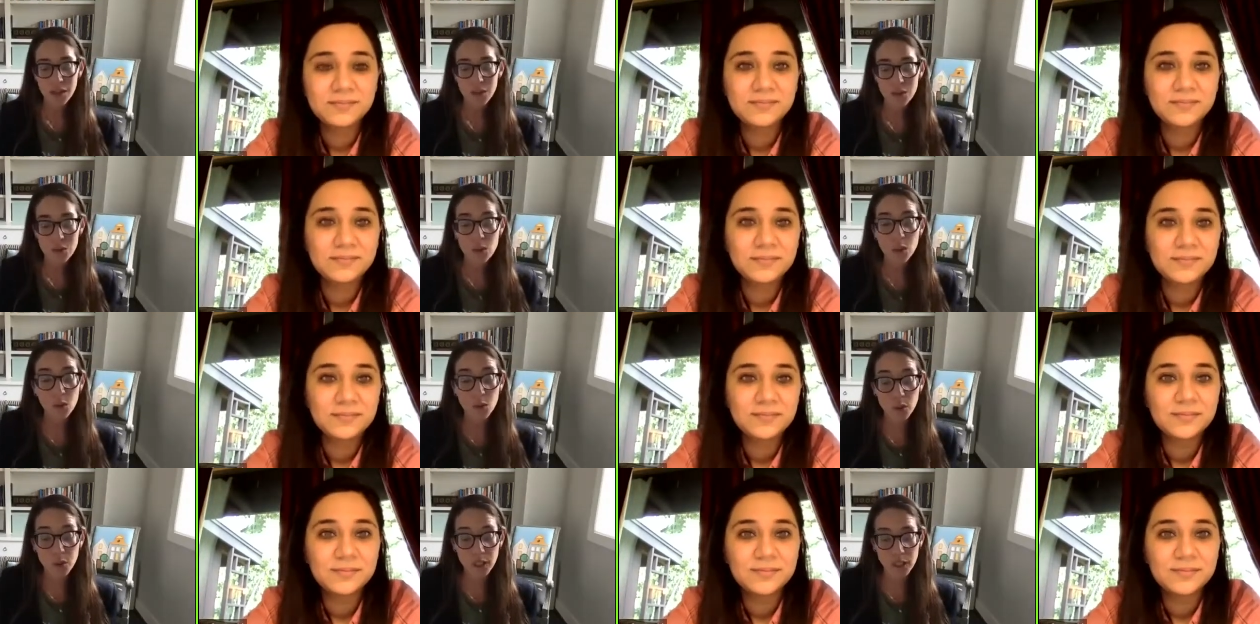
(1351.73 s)
Speaker 1: So
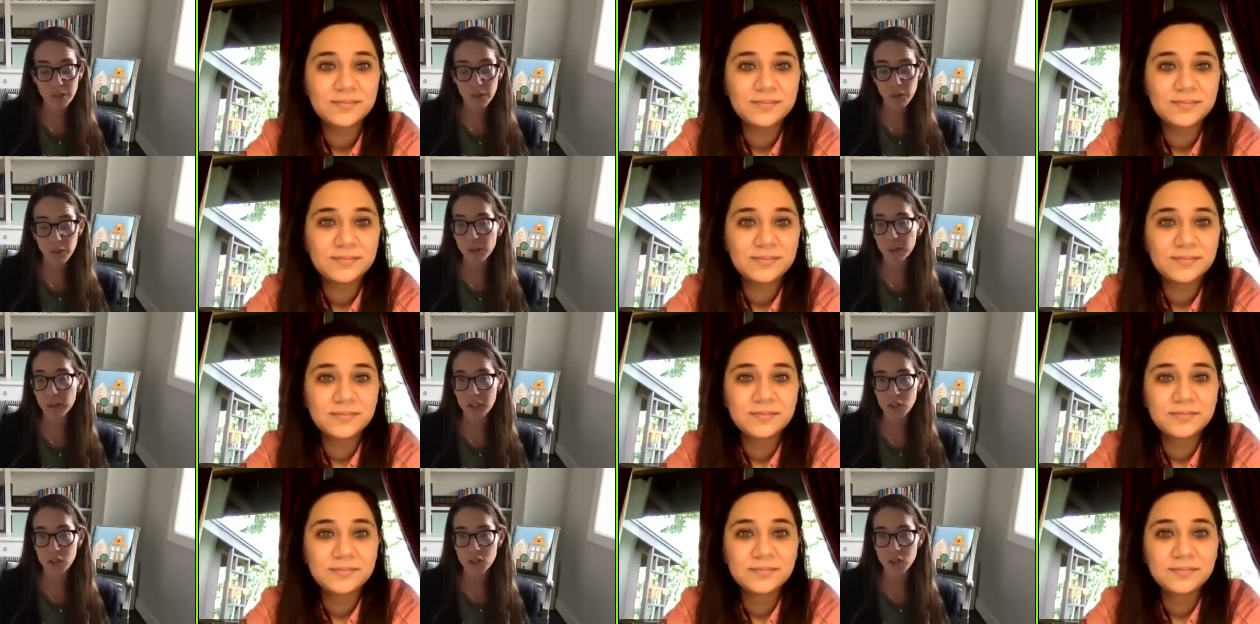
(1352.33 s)
look at every
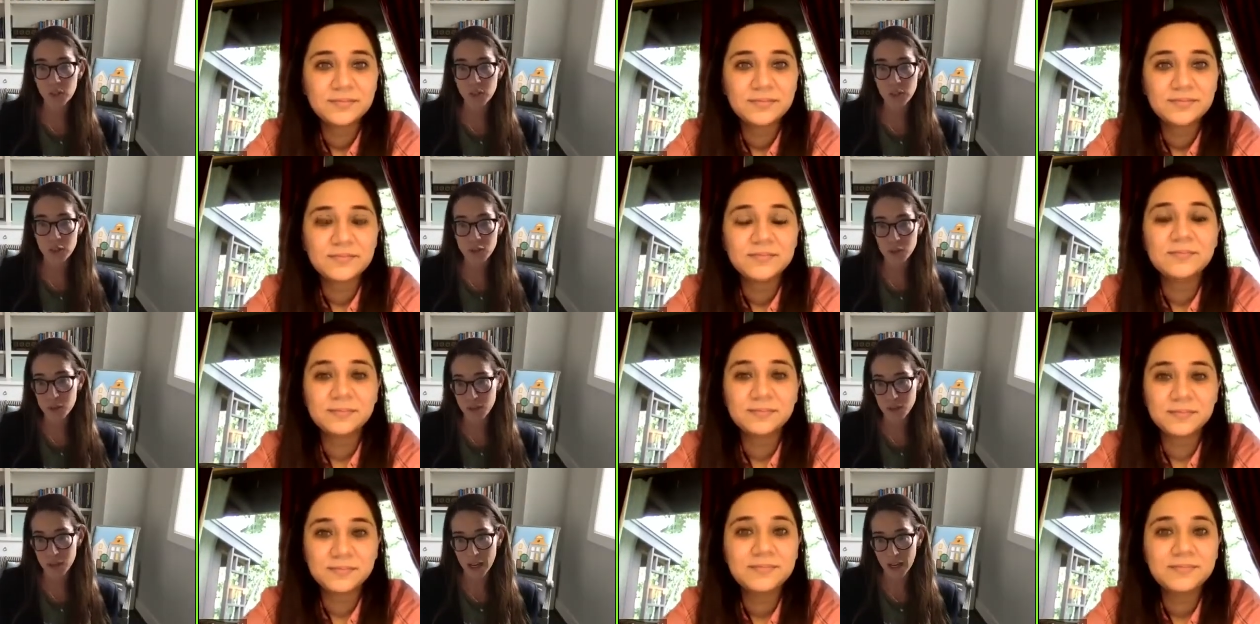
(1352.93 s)
relationship as
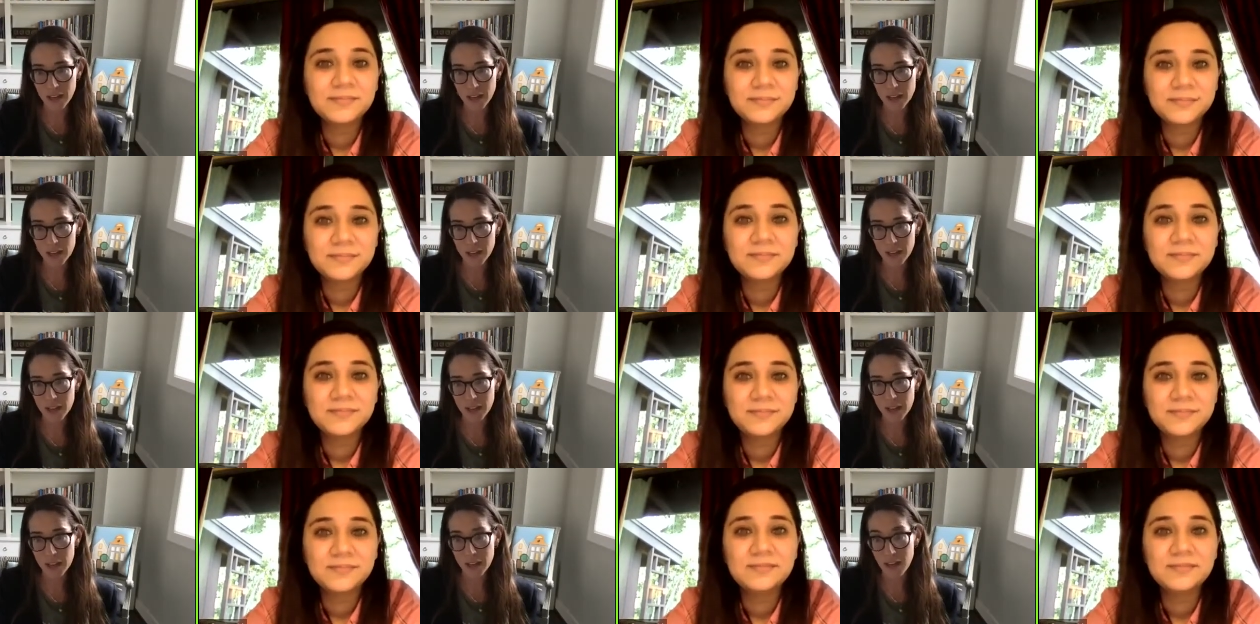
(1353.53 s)
two-sided
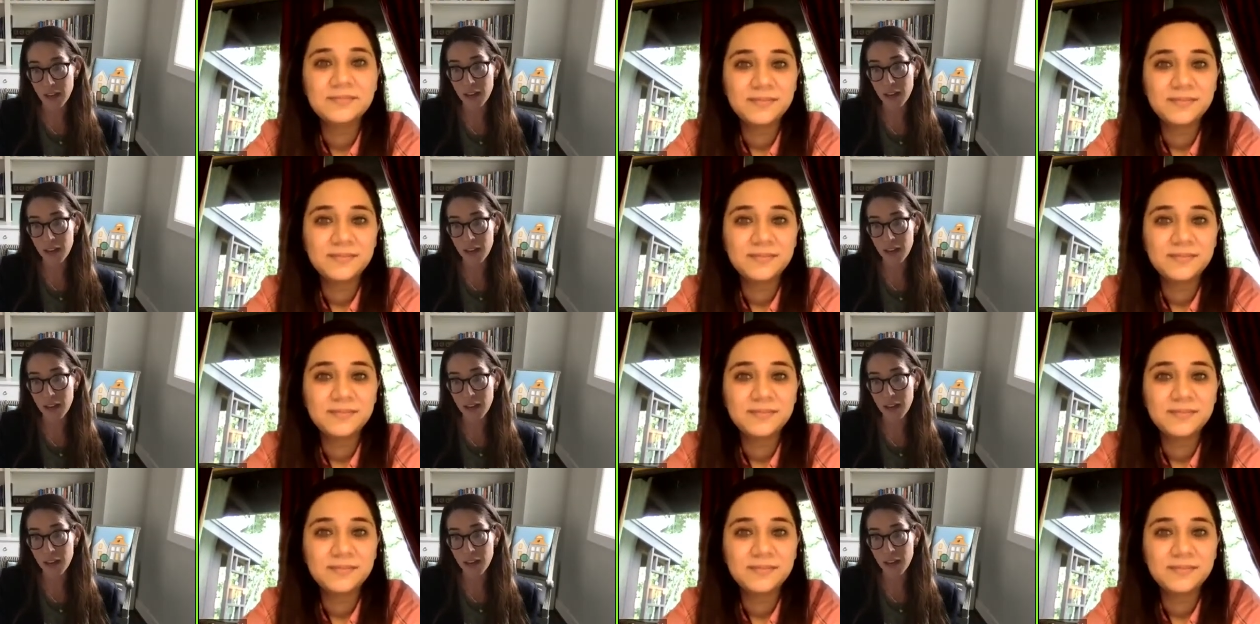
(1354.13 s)
and, and